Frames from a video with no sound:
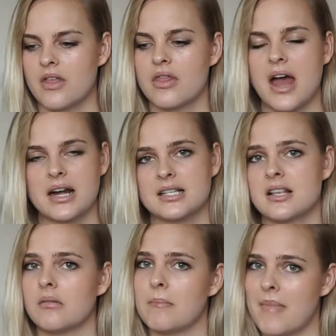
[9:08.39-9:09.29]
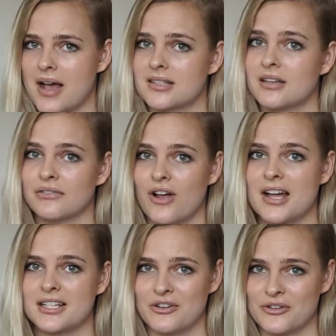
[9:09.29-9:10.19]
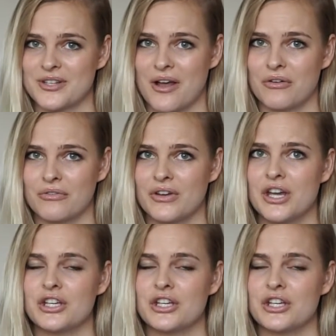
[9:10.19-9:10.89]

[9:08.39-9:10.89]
That is a massive lie to yourself.